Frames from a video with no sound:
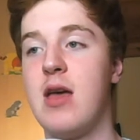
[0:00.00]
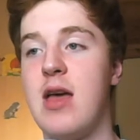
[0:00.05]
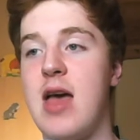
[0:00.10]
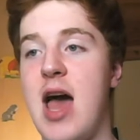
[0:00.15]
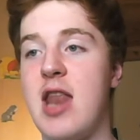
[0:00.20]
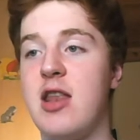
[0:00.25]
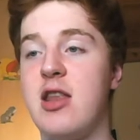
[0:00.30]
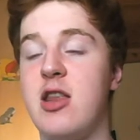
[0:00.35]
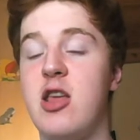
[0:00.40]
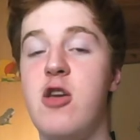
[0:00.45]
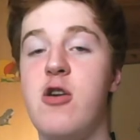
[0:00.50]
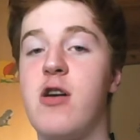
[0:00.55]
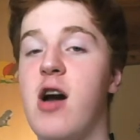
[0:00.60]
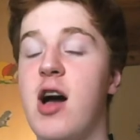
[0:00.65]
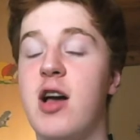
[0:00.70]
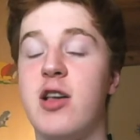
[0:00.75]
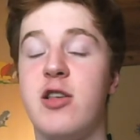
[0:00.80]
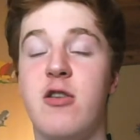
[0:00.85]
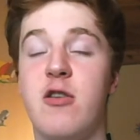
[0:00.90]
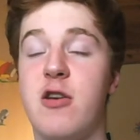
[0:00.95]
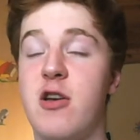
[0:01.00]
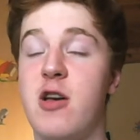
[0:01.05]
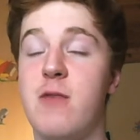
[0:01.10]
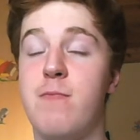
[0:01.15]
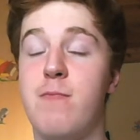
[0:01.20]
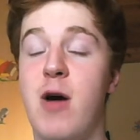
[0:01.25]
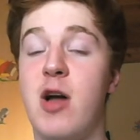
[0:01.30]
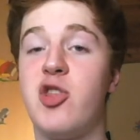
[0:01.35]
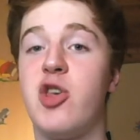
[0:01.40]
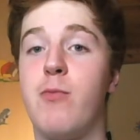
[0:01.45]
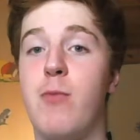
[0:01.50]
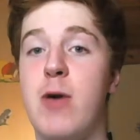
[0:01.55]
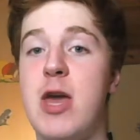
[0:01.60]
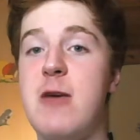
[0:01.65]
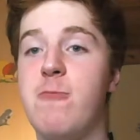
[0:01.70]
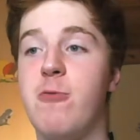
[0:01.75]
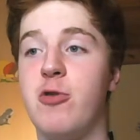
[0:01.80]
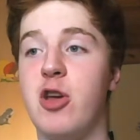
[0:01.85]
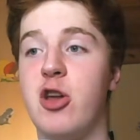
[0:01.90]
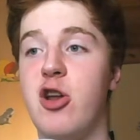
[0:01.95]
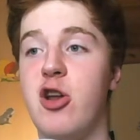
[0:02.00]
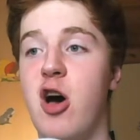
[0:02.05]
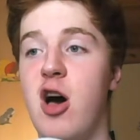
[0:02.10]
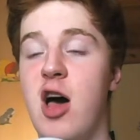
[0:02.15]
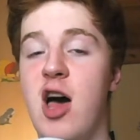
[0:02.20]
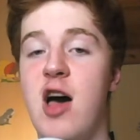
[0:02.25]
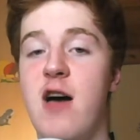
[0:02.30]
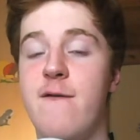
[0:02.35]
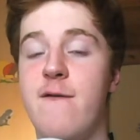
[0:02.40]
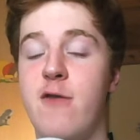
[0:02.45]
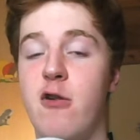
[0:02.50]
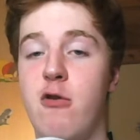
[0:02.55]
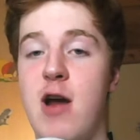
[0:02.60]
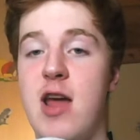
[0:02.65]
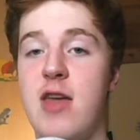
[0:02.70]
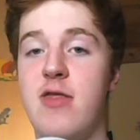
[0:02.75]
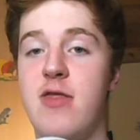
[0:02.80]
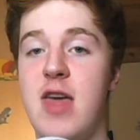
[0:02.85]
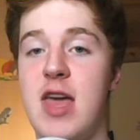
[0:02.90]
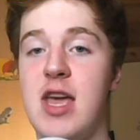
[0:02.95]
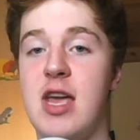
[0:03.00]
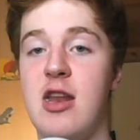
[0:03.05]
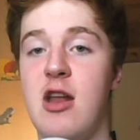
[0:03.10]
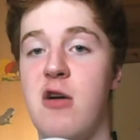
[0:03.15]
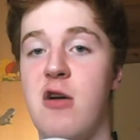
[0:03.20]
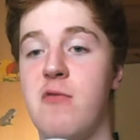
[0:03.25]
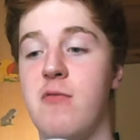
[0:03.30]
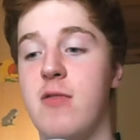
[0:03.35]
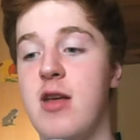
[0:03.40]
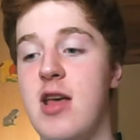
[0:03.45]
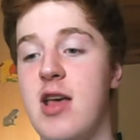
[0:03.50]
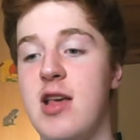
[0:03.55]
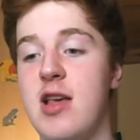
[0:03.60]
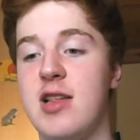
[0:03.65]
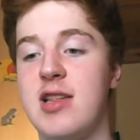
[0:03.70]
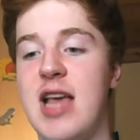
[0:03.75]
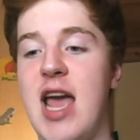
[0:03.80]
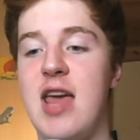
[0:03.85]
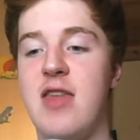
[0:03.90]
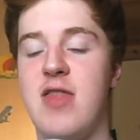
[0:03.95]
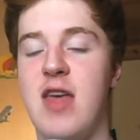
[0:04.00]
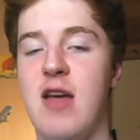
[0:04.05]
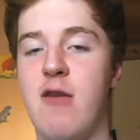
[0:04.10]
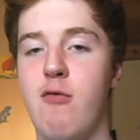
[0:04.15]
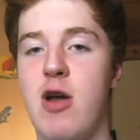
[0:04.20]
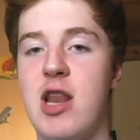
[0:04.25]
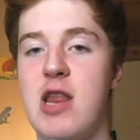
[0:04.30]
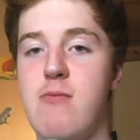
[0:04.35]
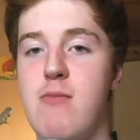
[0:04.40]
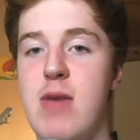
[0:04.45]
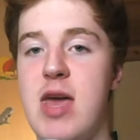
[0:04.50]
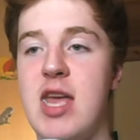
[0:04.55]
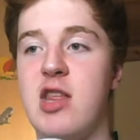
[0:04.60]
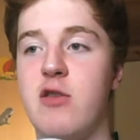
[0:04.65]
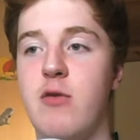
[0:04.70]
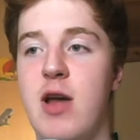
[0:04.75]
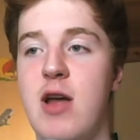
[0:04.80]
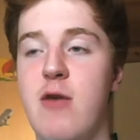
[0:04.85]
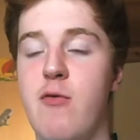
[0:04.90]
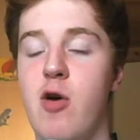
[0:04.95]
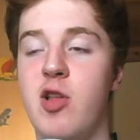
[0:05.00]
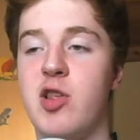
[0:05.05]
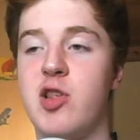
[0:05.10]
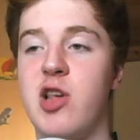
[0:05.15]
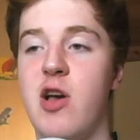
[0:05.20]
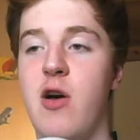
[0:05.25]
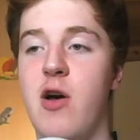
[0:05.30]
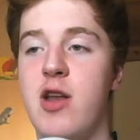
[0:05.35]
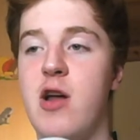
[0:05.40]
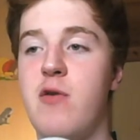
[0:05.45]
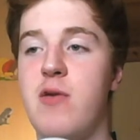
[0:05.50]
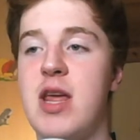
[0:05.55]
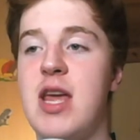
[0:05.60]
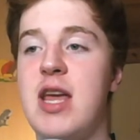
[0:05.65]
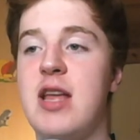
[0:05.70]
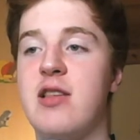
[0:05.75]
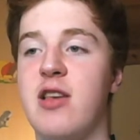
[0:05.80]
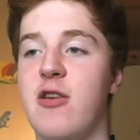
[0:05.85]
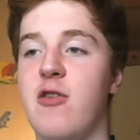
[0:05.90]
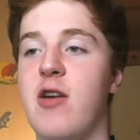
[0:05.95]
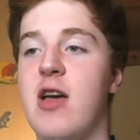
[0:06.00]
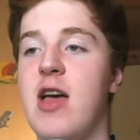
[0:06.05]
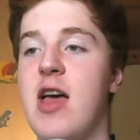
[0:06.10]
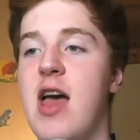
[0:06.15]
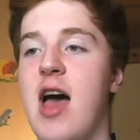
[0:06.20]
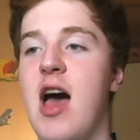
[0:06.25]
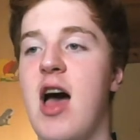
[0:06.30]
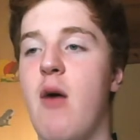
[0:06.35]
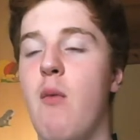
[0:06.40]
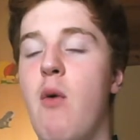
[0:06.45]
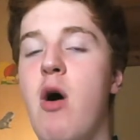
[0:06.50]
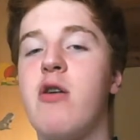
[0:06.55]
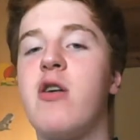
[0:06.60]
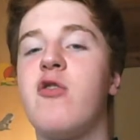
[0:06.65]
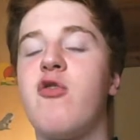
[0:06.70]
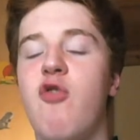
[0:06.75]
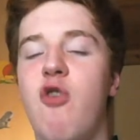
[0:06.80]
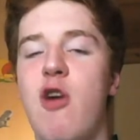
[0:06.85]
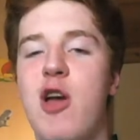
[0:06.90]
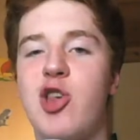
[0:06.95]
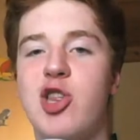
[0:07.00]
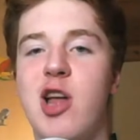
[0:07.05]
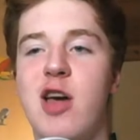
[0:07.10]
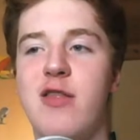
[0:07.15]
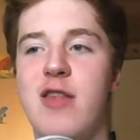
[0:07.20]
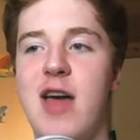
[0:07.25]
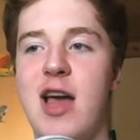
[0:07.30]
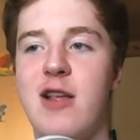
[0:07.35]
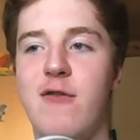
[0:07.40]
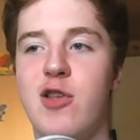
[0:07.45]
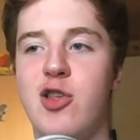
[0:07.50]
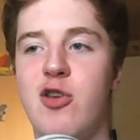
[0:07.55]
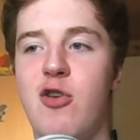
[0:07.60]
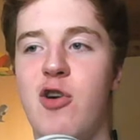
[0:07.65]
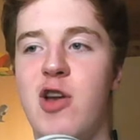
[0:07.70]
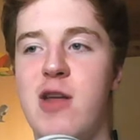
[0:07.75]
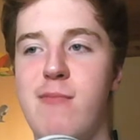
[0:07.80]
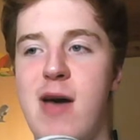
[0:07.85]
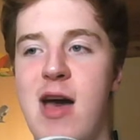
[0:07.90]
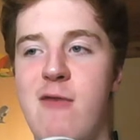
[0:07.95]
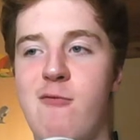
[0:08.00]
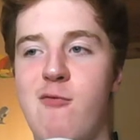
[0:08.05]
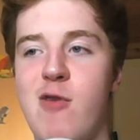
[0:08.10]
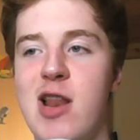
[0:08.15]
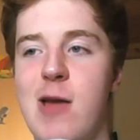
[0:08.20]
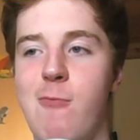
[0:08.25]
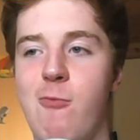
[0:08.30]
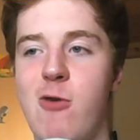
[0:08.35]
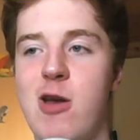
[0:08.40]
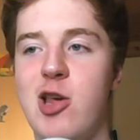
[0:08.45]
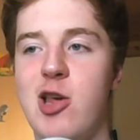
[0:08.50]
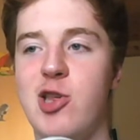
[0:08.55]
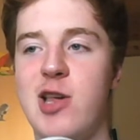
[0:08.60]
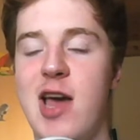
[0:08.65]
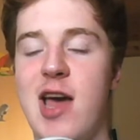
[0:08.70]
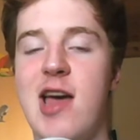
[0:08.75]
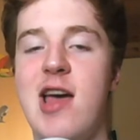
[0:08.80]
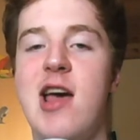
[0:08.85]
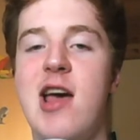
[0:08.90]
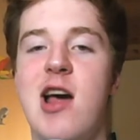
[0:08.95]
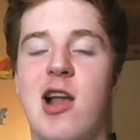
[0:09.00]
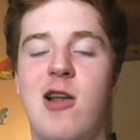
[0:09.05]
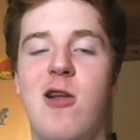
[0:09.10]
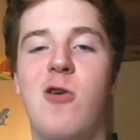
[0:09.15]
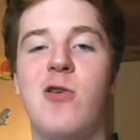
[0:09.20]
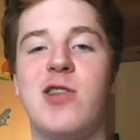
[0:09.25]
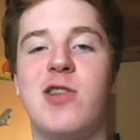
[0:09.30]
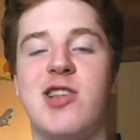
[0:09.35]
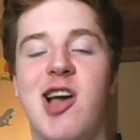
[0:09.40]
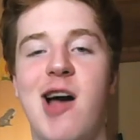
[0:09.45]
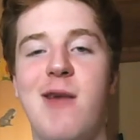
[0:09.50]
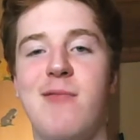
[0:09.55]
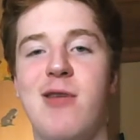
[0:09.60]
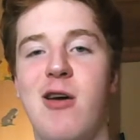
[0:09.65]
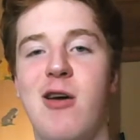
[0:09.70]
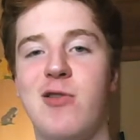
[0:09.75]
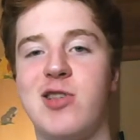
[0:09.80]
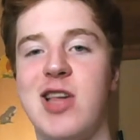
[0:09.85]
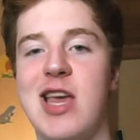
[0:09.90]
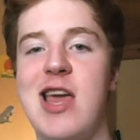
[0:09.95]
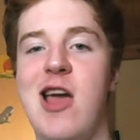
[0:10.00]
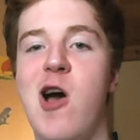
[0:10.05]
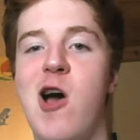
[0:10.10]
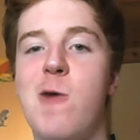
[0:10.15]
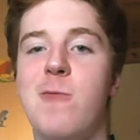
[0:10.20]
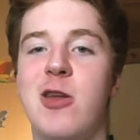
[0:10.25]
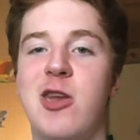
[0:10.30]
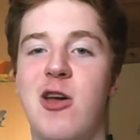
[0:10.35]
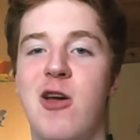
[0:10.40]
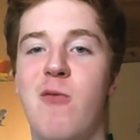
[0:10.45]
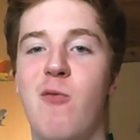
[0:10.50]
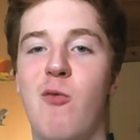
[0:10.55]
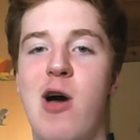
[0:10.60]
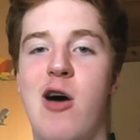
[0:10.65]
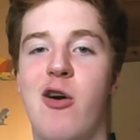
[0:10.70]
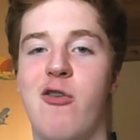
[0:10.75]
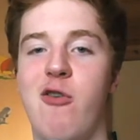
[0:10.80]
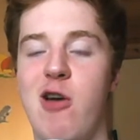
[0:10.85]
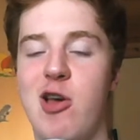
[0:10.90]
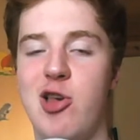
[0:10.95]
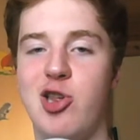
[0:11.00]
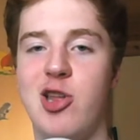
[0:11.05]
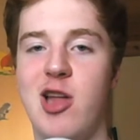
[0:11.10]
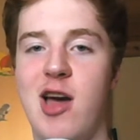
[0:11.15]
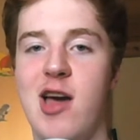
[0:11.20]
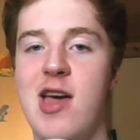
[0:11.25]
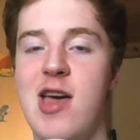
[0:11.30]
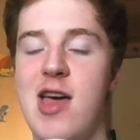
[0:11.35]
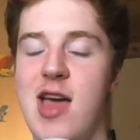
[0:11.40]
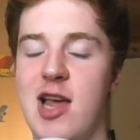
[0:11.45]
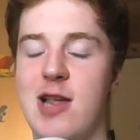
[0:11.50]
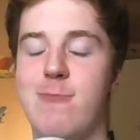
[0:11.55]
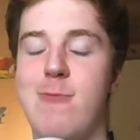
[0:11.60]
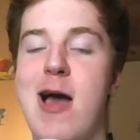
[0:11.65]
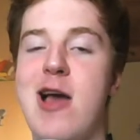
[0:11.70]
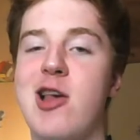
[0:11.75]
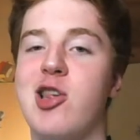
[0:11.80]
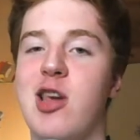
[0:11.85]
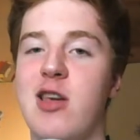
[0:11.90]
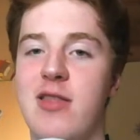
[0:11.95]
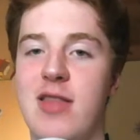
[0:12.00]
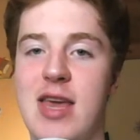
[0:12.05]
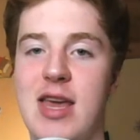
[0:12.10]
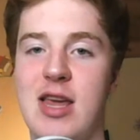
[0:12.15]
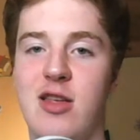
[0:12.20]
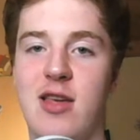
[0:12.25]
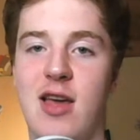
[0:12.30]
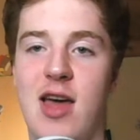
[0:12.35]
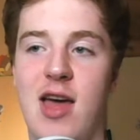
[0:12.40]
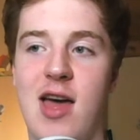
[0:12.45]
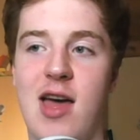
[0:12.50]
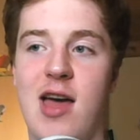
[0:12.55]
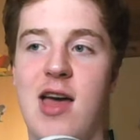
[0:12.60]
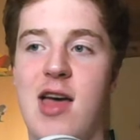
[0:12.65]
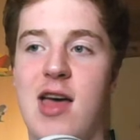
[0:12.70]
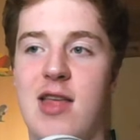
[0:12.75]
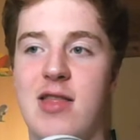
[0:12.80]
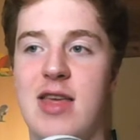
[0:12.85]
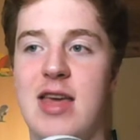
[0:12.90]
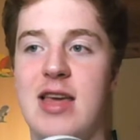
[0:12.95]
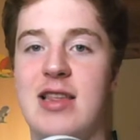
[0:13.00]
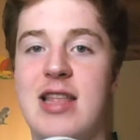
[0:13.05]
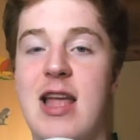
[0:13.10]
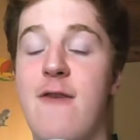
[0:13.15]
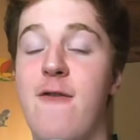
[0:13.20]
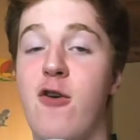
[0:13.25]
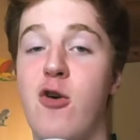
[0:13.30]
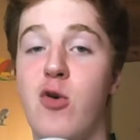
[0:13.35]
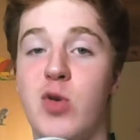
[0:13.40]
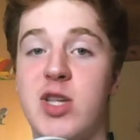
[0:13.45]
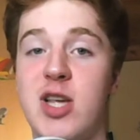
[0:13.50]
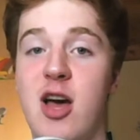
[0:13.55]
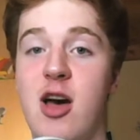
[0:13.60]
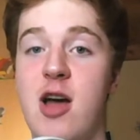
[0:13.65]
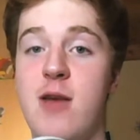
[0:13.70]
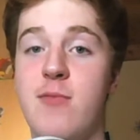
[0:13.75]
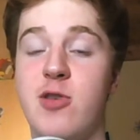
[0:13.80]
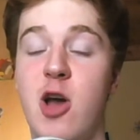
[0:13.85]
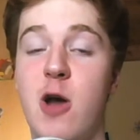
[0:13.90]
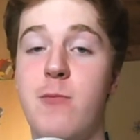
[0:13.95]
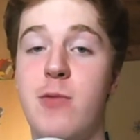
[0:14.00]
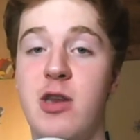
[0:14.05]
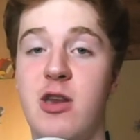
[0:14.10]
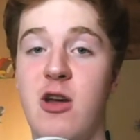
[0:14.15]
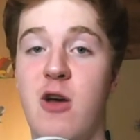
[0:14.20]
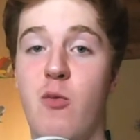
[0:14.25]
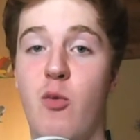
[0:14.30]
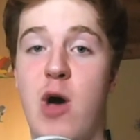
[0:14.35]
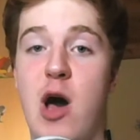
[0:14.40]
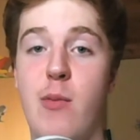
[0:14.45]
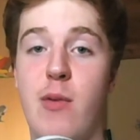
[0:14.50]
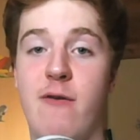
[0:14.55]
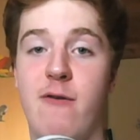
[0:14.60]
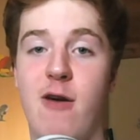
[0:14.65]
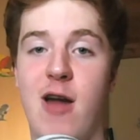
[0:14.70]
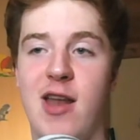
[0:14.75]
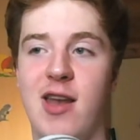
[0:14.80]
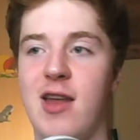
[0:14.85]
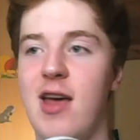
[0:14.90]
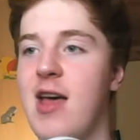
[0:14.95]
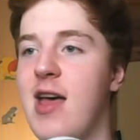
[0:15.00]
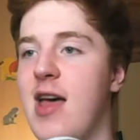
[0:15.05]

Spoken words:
And you guys are a good bunch of people. You're not hurtful or anything. You don't say anything really mean to anyone, so I don't need to. Welcome, Krishna. Thanks for joining, man. Really appreciate it. Long time no see. Hope you're doing well, Krishna, especially in these difficult times. Hope you're doing well, my friend.